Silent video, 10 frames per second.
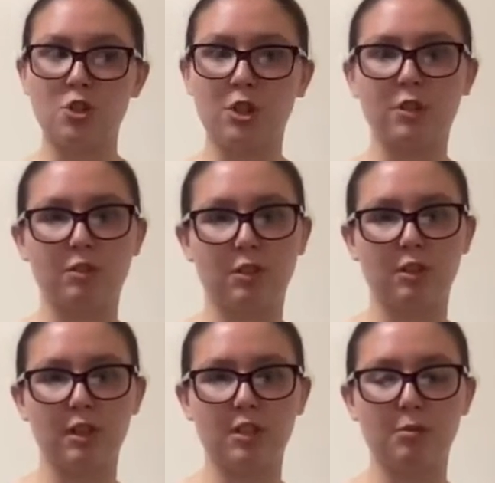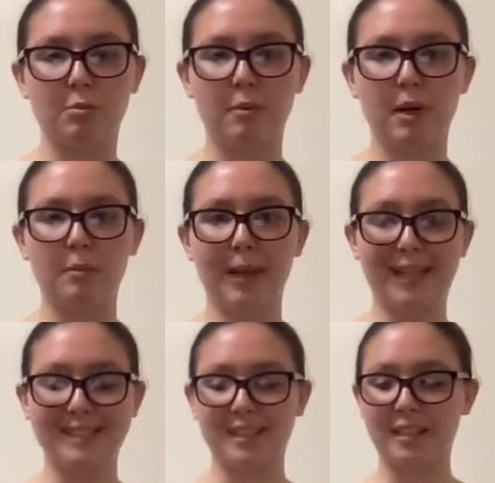just for the creation of
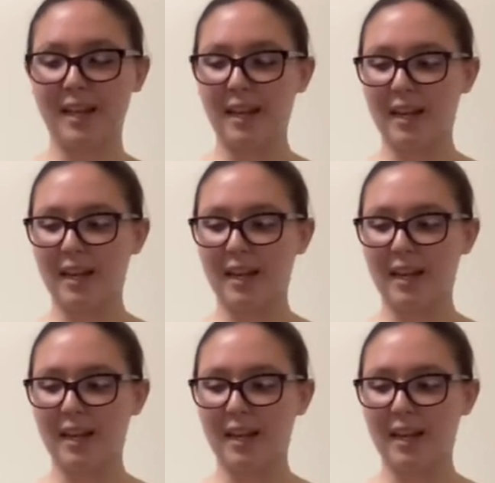plastic.